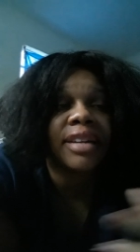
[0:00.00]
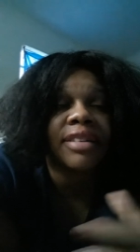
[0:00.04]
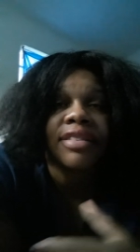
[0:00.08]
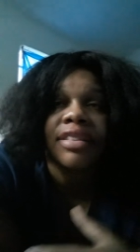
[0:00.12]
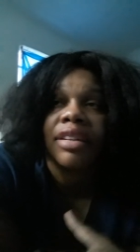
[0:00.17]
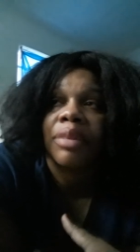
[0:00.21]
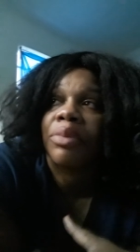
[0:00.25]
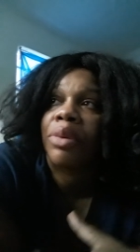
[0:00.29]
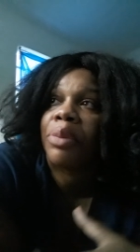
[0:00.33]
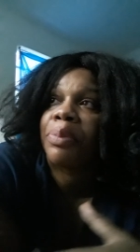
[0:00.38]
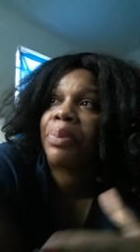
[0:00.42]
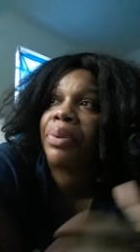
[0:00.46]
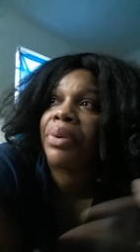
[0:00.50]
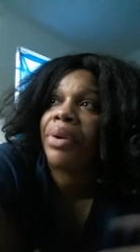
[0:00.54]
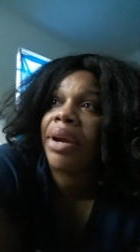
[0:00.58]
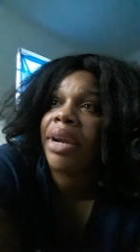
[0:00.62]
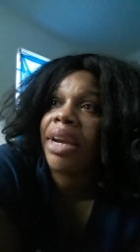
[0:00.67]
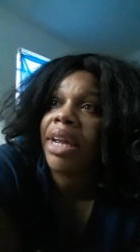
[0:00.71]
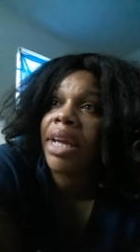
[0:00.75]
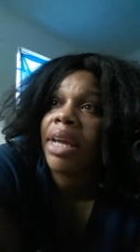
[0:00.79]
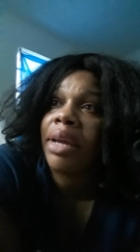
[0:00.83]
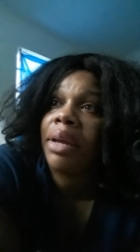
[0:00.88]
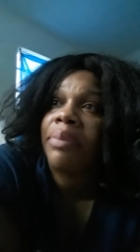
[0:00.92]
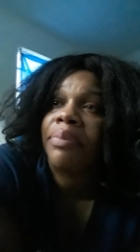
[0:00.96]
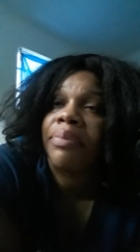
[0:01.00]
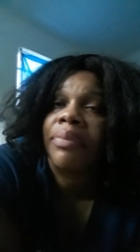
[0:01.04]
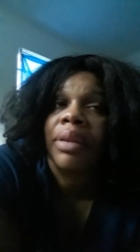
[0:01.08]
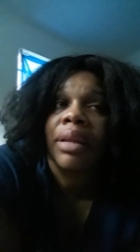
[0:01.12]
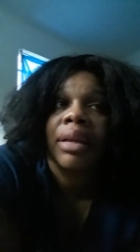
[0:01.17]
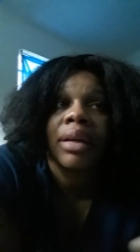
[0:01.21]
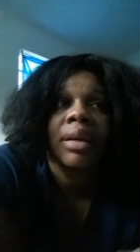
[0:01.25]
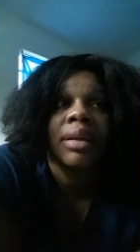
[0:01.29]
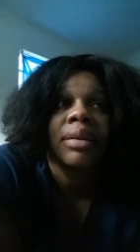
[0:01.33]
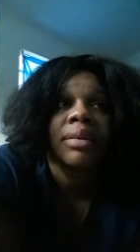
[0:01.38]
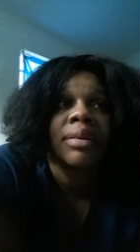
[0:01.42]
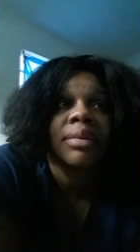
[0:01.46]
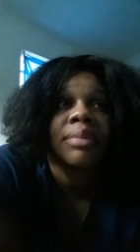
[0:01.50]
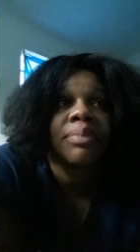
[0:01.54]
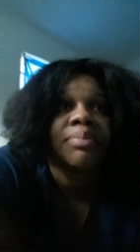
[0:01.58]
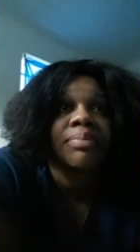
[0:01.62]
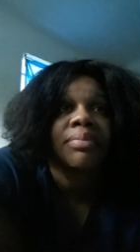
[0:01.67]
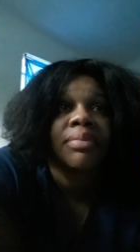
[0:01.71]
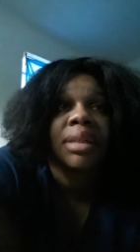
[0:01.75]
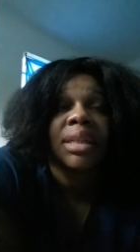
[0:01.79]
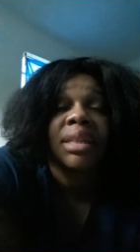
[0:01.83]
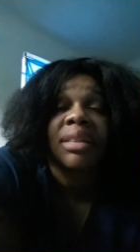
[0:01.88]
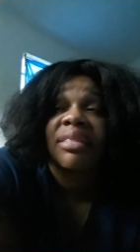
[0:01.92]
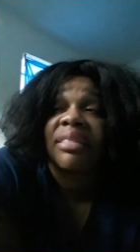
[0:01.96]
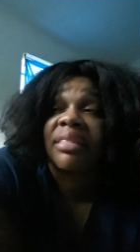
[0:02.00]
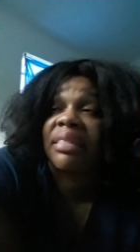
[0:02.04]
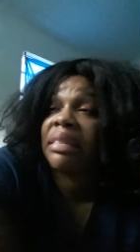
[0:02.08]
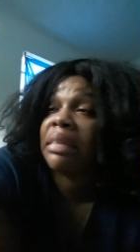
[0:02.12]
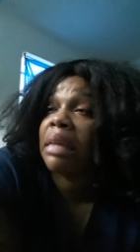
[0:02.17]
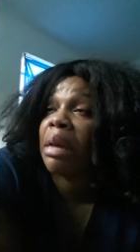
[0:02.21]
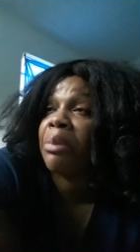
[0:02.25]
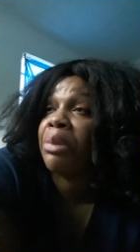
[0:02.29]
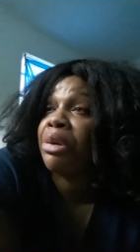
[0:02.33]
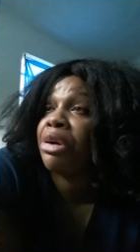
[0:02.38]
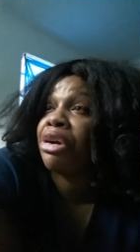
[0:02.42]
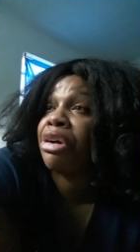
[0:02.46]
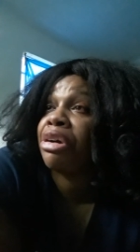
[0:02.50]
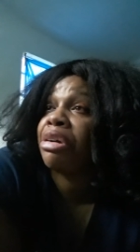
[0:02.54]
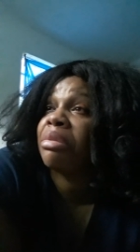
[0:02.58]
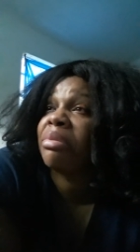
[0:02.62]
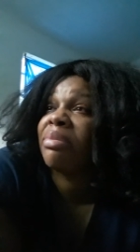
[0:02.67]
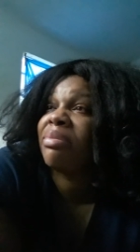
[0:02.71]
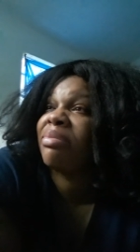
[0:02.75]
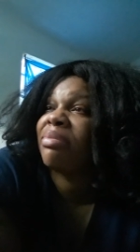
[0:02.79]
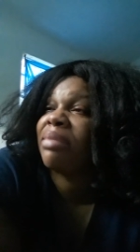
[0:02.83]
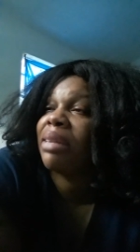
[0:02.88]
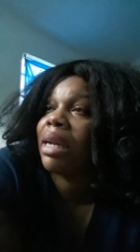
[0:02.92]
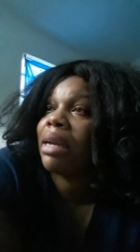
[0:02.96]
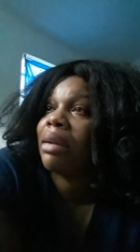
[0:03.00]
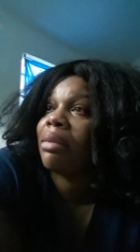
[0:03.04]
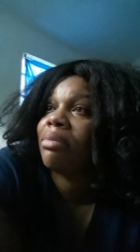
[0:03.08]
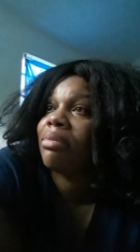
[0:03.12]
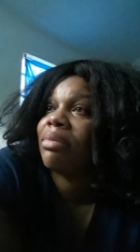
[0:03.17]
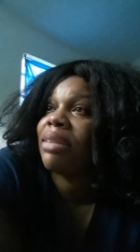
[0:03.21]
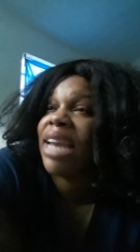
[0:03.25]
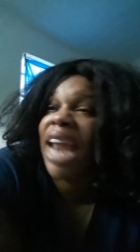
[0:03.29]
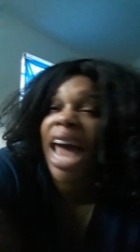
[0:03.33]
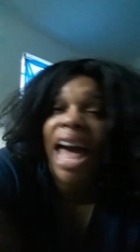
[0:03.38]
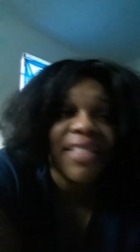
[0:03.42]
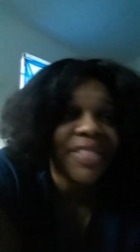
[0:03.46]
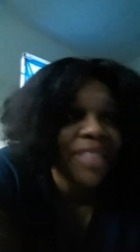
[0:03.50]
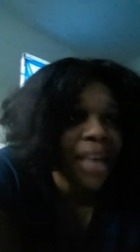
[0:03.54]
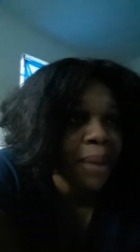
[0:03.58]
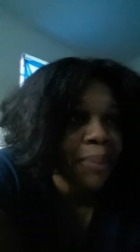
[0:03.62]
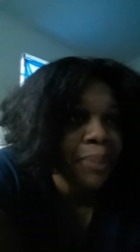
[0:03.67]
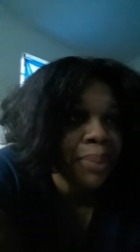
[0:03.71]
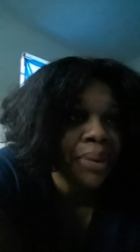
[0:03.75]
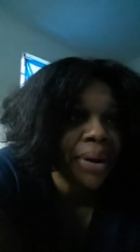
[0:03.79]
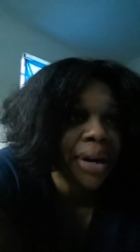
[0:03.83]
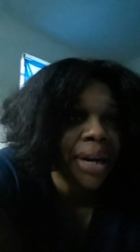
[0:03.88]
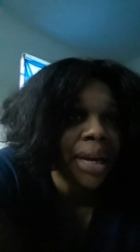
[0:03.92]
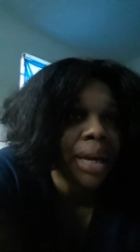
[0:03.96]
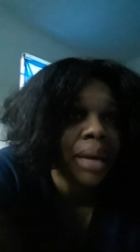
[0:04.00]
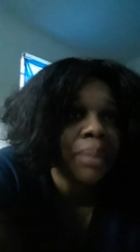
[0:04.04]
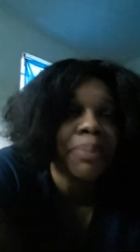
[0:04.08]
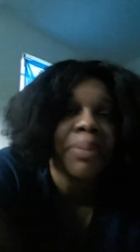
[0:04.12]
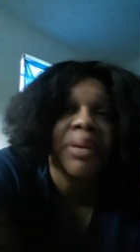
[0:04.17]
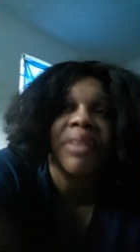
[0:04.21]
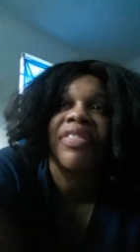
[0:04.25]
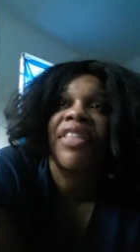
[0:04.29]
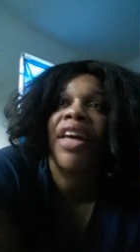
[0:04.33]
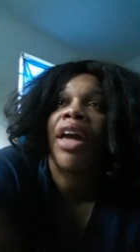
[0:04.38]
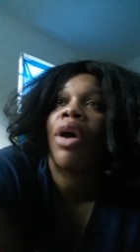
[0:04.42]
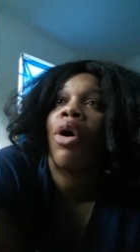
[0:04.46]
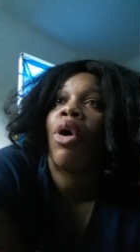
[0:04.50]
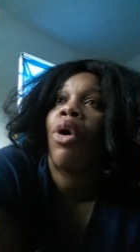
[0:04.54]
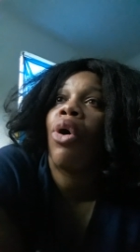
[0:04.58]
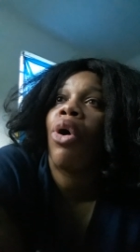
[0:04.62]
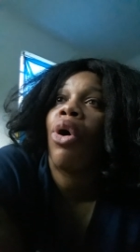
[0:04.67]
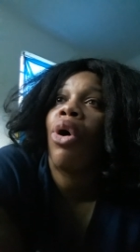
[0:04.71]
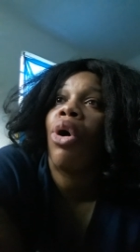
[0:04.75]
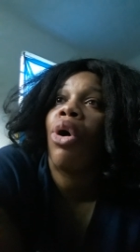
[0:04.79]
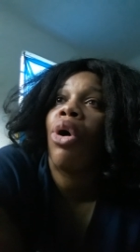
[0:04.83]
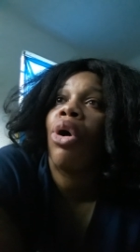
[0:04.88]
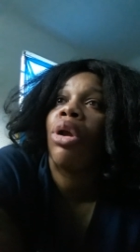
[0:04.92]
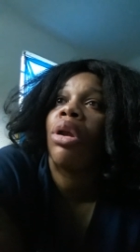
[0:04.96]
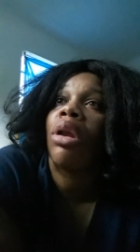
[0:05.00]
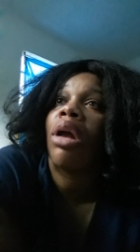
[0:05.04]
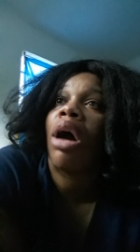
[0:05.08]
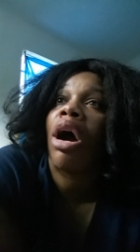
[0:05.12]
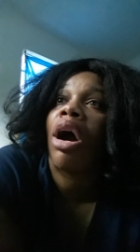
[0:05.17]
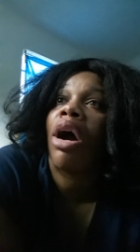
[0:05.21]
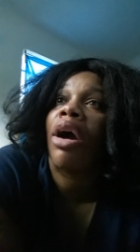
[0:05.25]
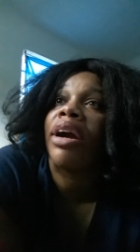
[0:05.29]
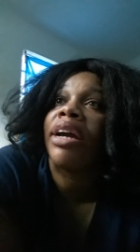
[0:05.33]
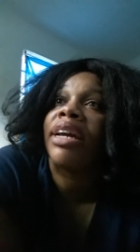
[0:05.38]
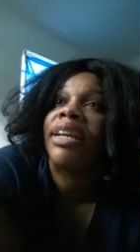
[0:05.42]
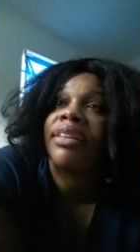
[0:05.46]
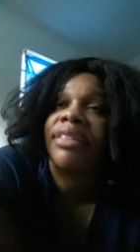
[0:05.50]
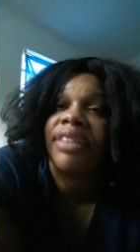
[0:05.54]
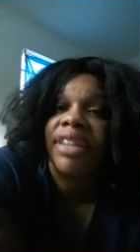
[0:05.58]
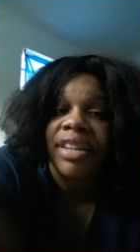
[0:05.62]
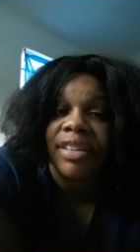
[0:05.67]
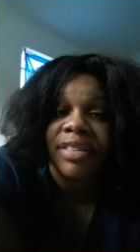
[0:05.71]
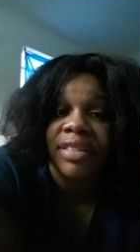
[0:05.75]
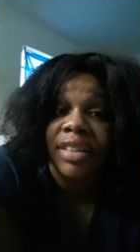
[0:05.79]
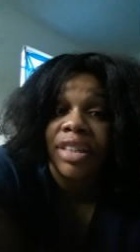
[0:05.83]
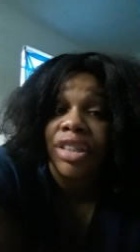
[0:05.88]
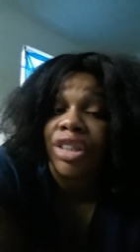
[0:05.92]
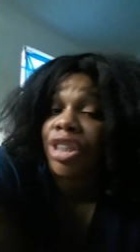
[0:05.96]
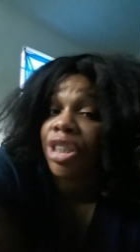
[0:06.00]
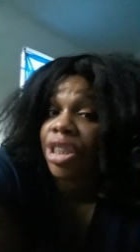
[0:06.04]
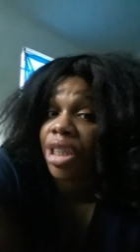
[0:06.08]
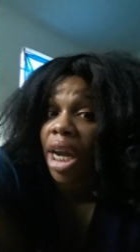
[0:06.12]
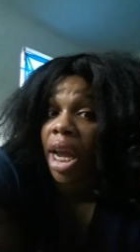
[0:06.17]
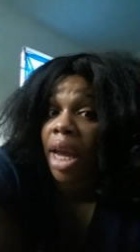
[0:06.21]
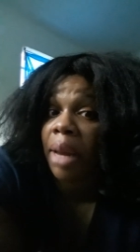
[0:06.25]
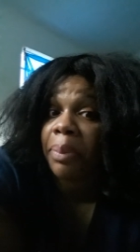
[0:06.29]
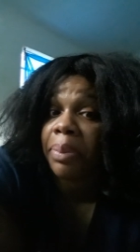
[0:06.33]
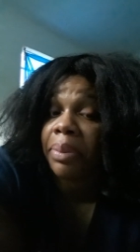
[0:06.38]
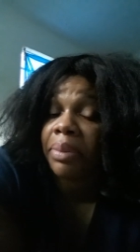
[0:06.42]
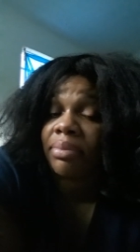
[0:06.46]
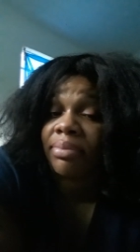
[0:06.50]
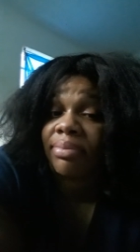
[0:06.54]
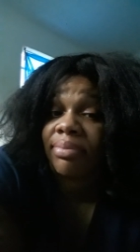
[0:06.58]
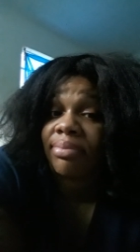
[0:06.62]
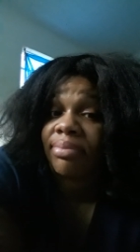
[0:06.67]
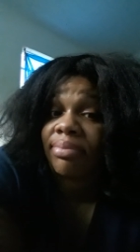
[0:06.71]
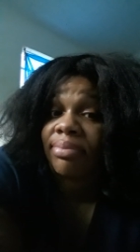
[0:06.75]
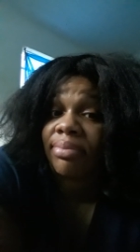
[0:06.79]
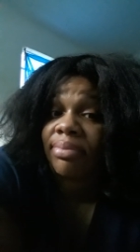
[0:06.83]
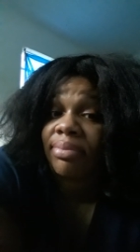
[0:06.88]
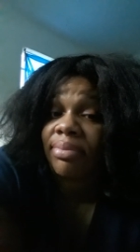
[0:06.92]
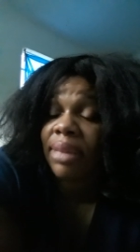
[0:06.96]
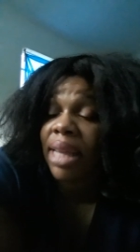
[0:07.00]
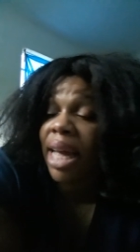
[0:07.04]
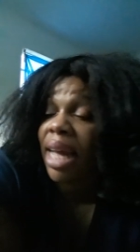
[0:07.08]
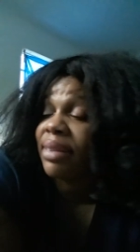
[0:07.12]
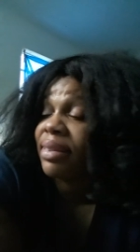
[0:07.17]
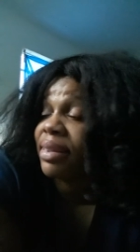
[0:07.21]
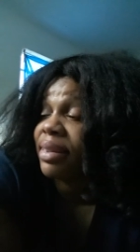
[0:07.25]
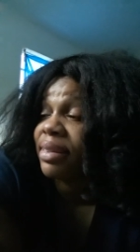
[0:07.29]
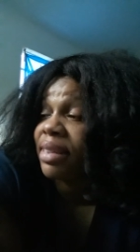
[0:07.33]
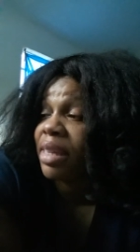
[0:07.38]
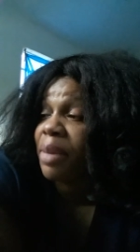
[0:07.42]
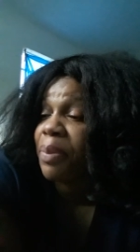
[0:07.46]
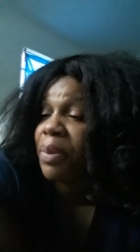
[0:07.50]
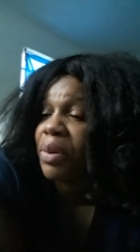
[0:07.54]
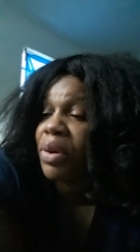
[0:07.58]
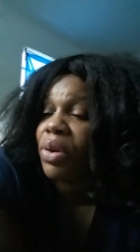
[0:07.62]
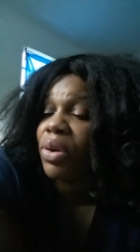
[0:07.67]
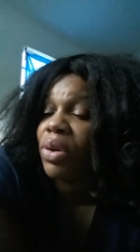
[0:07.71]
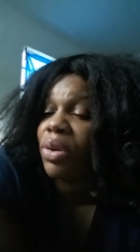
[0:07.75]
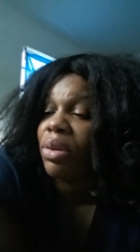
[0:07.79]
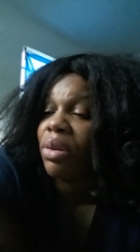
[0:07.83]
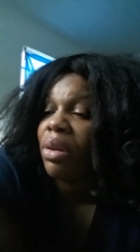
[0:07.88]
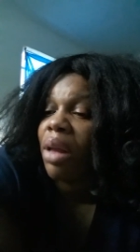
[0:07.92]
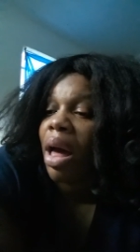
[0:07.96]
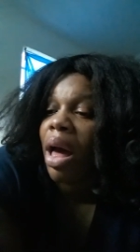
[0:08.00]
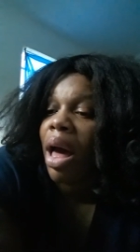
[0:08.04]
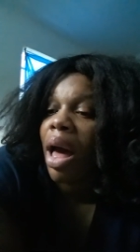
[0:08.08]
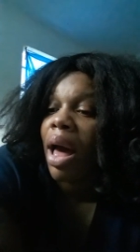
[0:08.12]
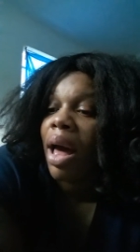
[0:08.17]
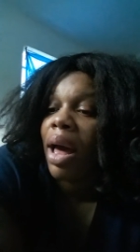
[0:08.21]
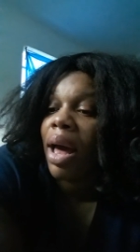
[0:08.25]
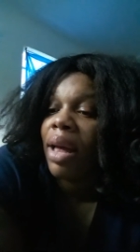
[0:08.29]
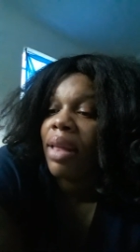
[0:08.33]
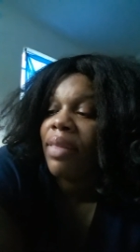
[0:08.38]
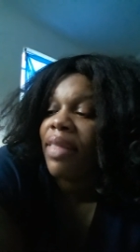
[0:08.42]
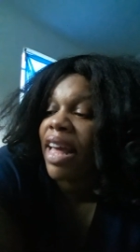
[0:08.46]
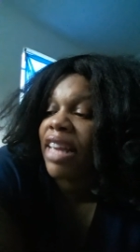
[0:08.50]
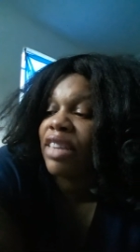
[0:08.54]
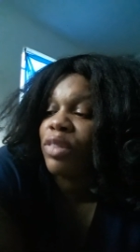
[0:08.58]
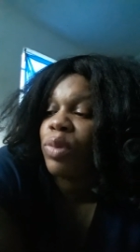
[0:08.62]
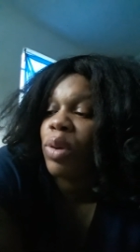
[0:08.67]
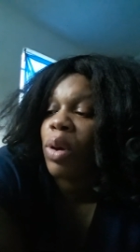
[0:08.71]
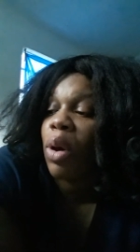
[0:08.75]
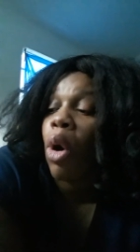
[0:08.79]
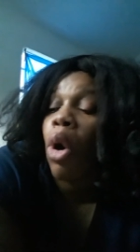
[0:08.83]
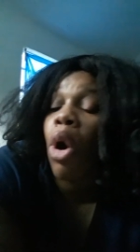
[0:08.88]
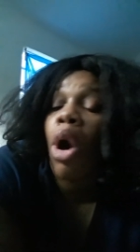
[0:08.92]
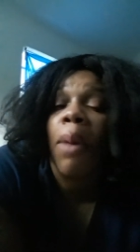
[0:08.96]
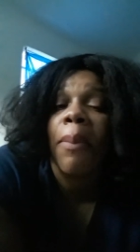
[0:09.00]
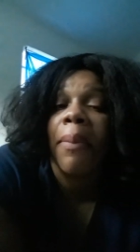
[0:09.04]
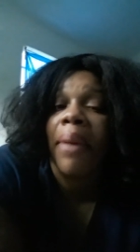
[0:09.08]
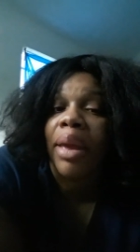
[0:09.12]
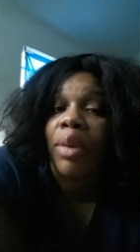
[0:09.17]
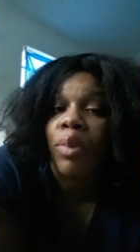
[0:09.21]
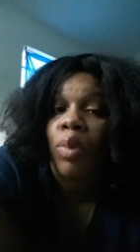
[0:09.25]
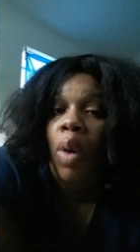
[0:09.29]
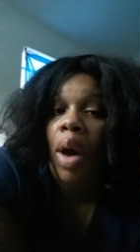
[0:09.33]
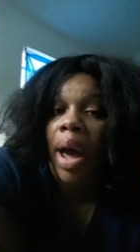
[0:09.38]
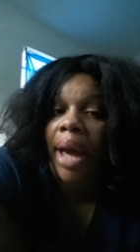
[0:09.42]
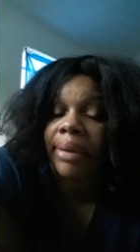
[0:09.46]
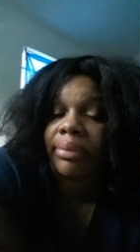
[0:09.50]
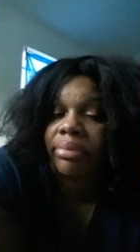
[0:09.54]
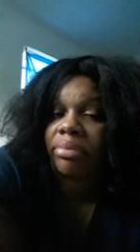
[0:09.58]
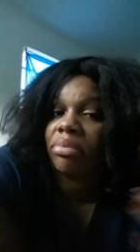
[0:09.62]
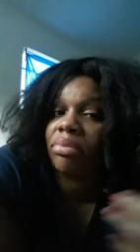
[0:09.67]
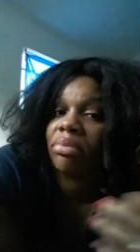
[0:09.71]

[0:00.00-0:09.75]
some are pretty, some are not that pretty, but they all are in decent shape. That's what all men want.